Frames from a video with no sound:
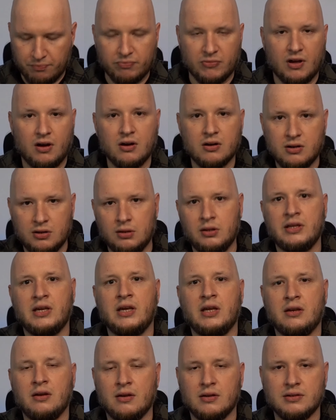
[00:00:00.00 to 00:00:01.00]
a
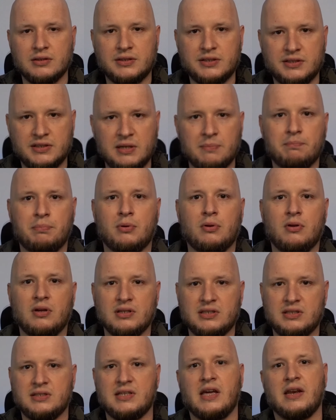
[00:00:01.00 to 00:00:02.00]
clean, simple
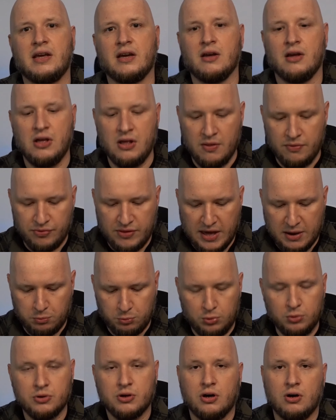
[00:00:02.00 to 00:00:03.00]
aesthetic that
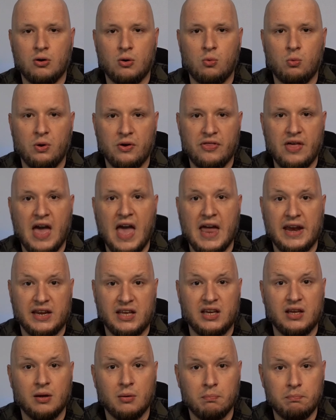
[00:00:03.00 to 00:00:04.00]
will go with
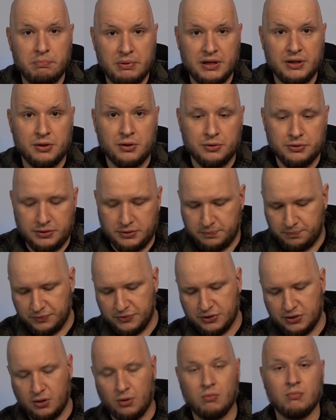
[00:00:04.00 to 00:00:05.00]
any build.
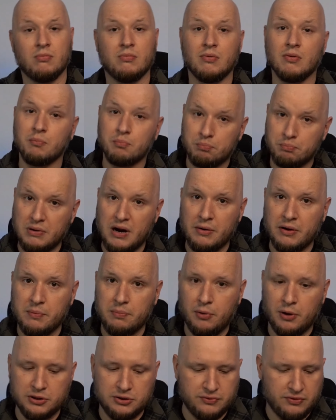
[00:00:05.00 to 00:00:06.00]
So brownie
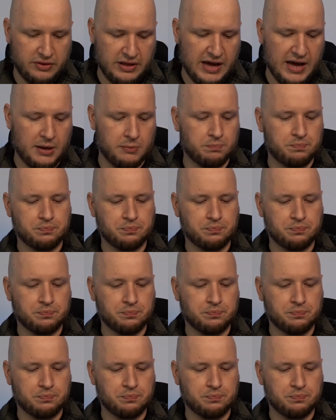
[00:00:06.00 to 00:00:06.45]
points for that.